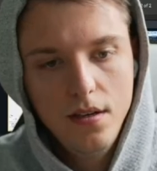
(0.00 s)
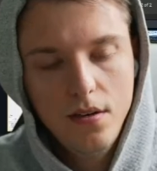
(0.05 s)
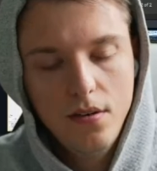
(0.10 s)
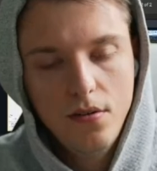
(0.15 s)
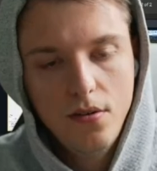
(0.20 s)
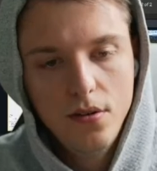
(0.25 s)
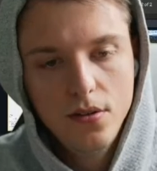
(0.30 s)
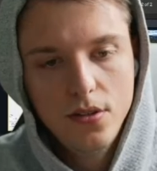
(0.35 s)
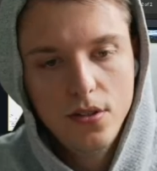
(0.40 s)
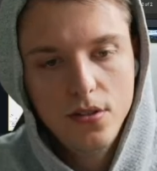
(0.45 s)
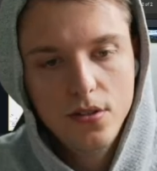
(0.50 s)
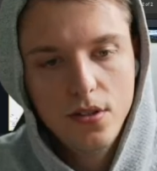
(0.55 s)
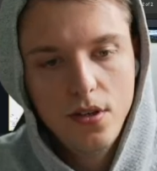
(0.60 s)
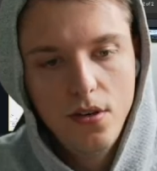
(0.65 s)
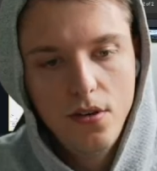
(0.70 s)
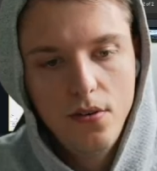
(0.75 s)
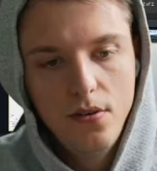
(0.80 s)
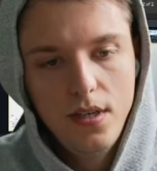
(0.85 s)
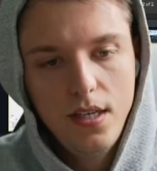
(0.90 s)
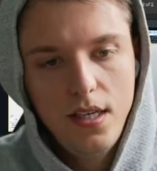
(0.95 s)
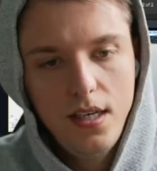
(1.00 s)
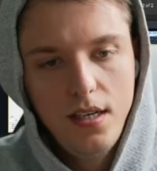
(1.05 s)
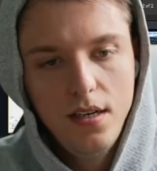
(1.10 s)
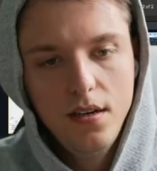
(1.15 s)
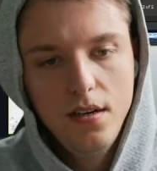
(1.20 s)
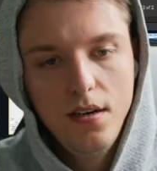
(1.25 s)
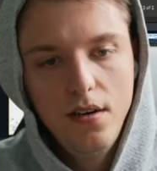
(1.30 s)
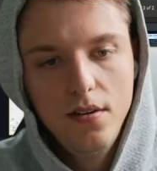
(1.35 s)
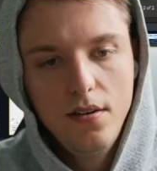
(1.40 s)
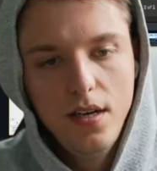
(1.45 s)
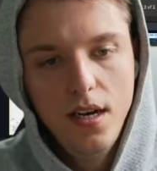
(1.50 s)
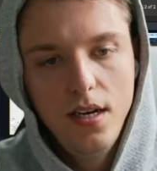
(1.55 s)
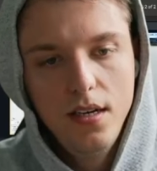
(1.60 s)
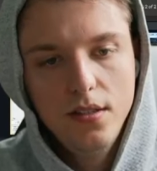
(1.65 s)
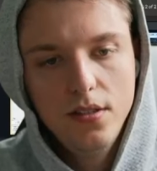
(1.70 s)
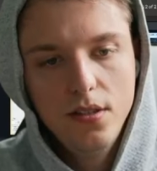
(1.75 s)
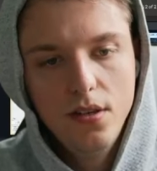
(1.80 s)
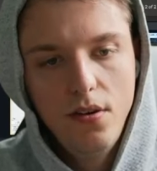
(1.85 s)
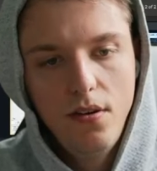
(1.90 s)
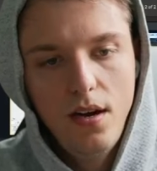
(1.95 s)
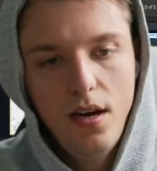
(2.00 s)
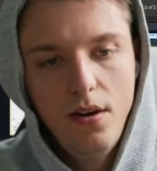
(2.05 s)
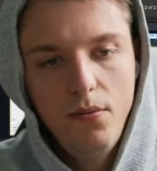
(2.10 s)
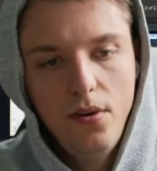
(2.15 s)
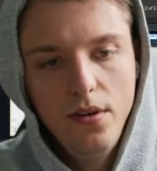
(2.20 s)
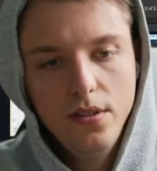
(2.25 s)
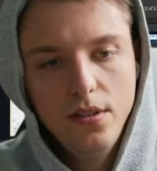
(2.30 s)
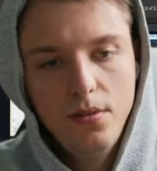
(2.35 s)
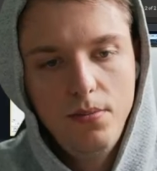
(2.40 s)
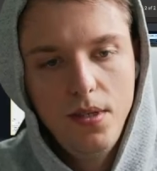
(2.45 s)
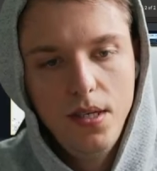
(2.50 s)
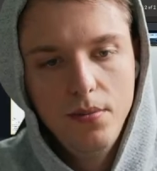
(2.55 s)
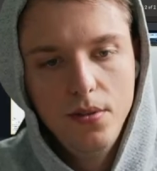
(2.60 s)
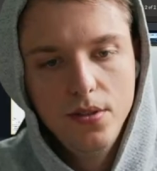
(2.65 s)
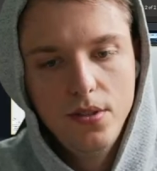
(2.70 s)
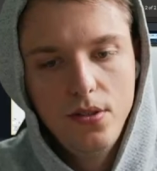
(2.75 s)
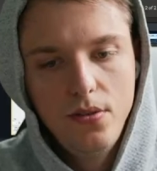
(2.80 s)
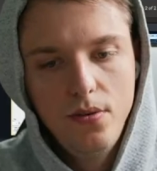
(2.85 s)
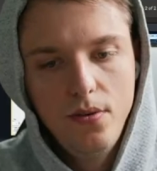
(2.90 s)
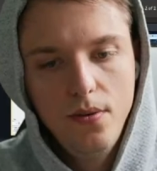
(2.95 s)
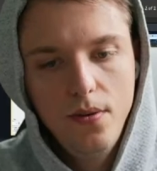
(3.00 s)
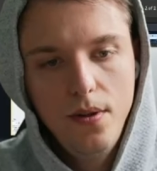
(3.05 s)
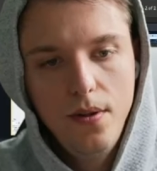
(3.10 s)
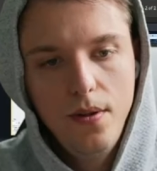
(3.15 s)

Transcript: Courses go here. Okay, so I want to be able to...